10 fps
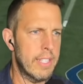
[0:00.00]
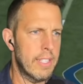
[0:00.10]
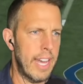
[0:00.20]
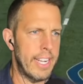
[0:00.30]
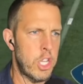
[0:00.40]

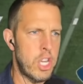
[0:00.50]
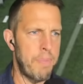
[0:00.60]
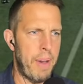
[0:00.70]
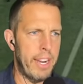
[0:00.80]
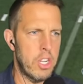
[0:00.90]
got a
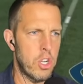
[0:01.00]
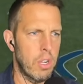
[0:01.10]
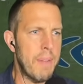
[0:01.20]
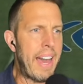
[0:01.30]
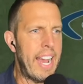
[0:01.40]
chip on his shoulder.
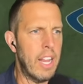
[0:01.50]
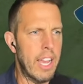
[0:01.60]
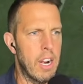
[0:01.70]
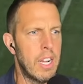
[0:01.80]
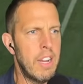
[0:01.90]
Come on,
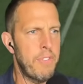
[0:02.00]
Ellinger.